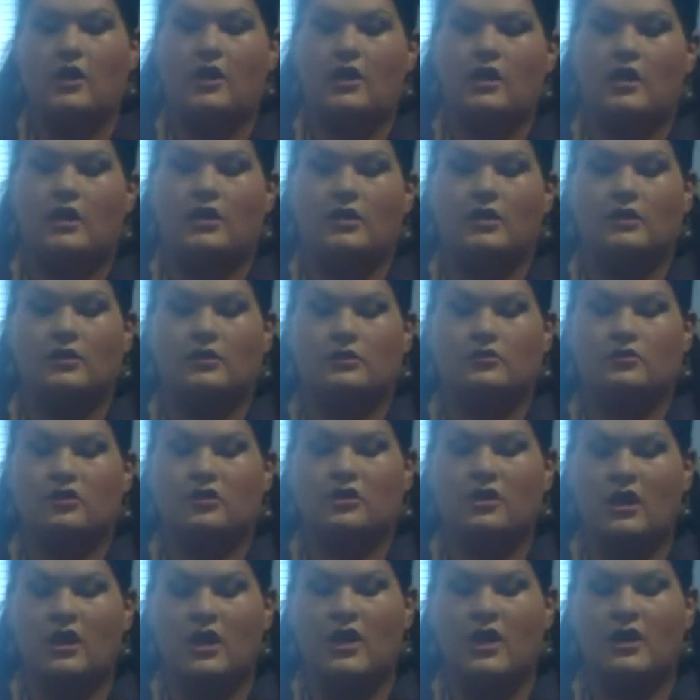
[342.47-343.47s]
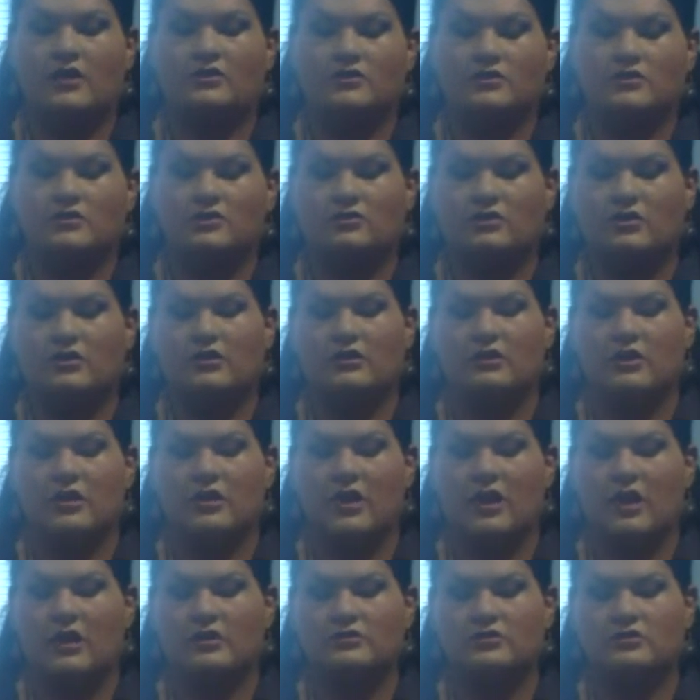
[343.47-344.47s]
and you're concentrating.
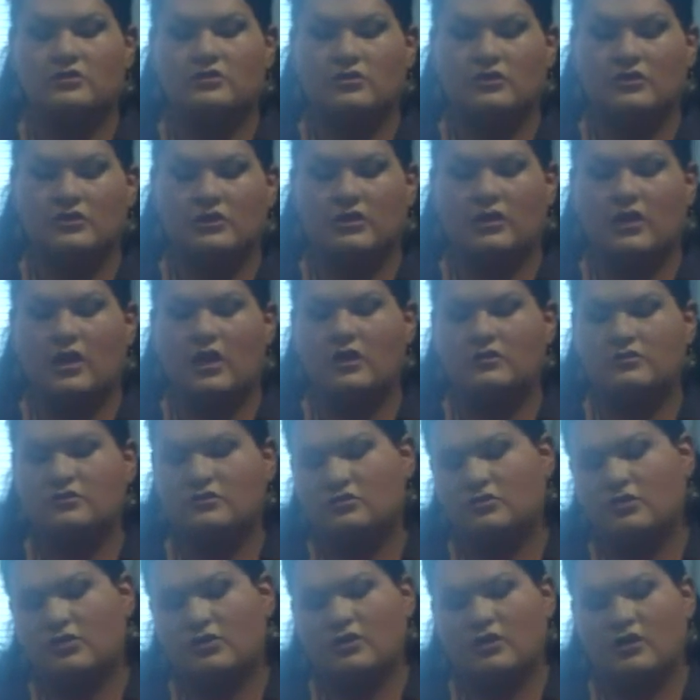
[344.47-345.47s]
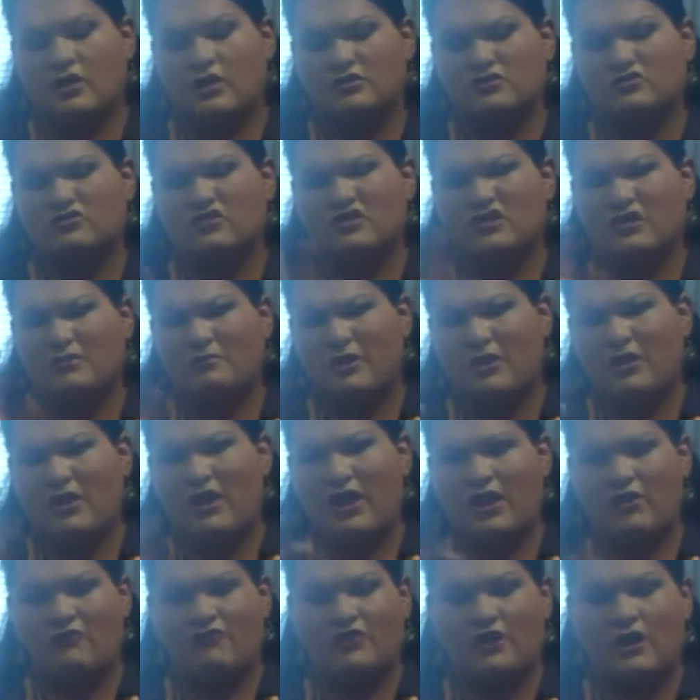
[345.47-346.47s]
About
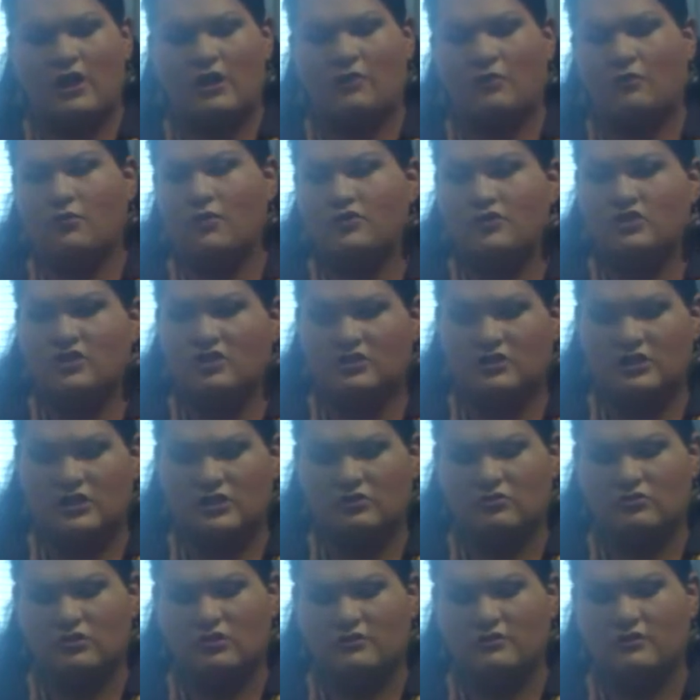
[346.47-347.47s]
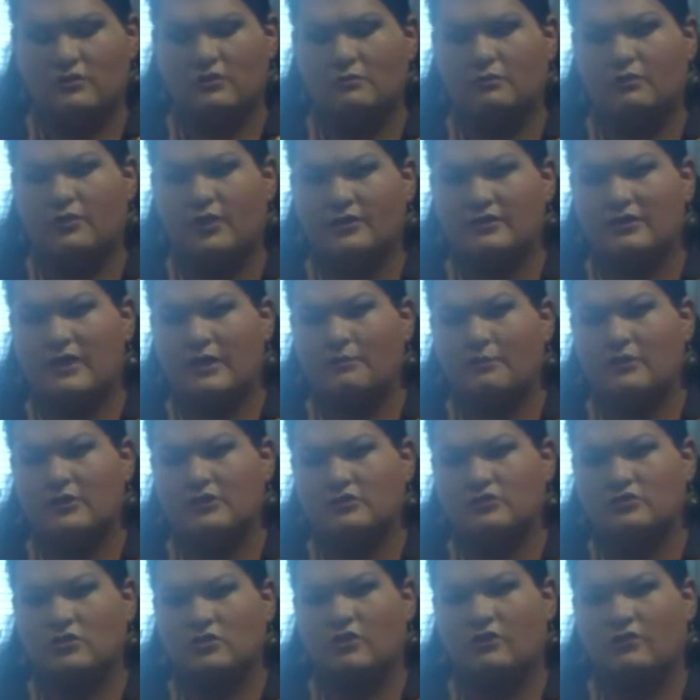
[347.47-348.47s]
half an hour. Once you're done, you literally break that
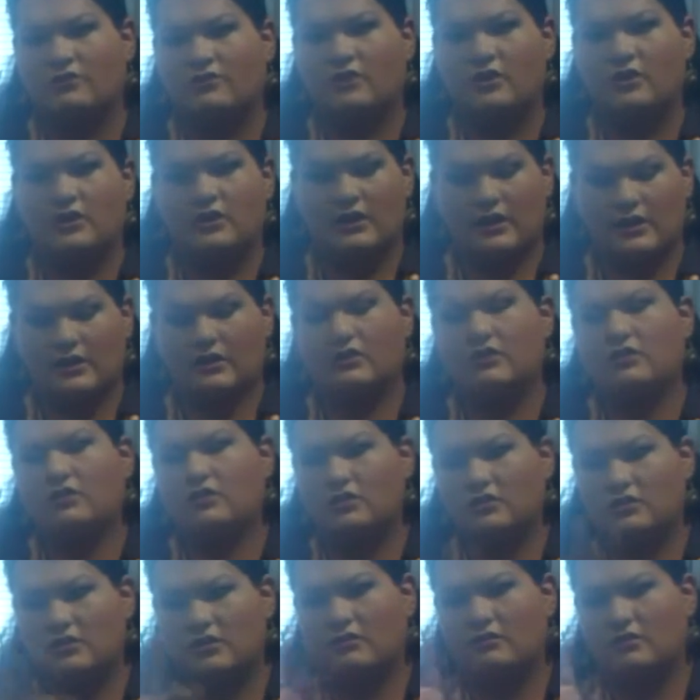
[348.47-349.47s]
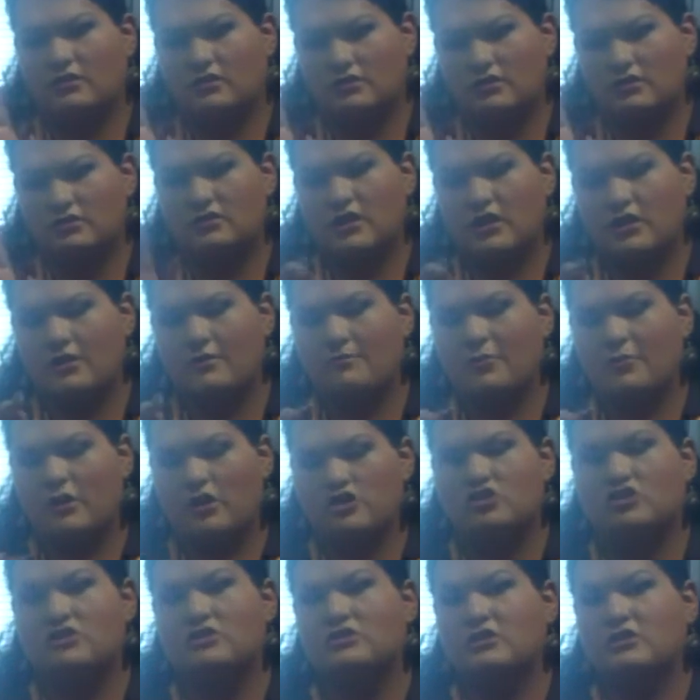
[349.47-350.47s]
piece off. Like, it's going to
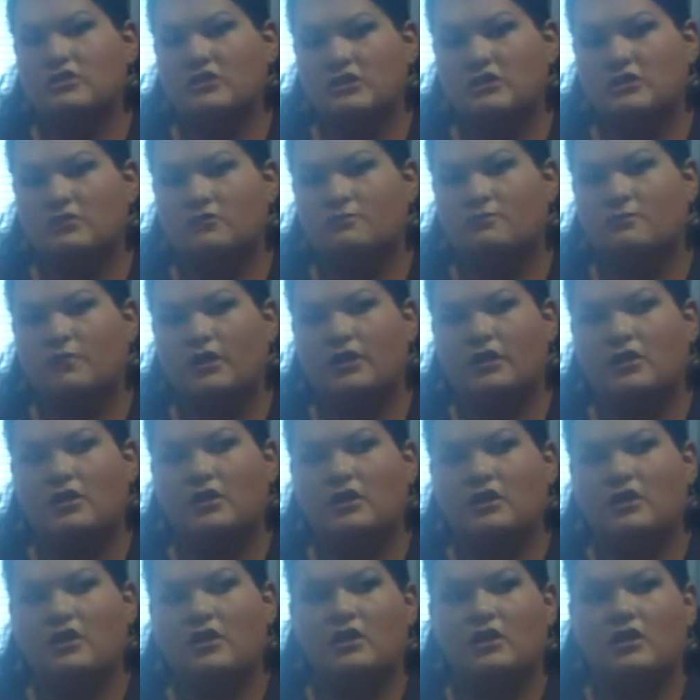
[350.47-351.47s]
burn just a little, but